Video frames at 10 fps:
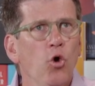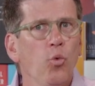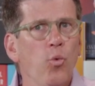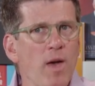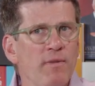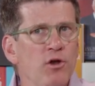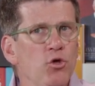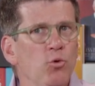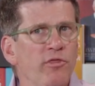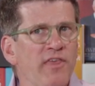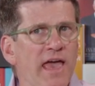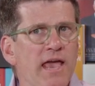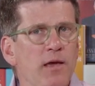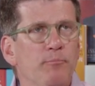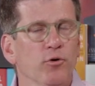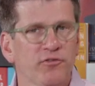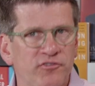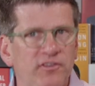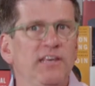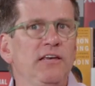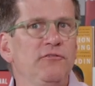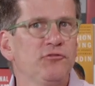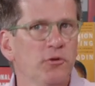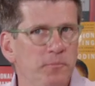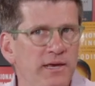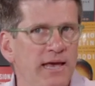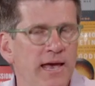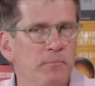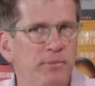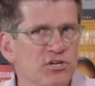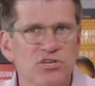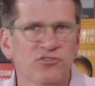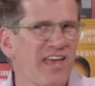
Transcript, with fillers: women who they perceive to be ambitious?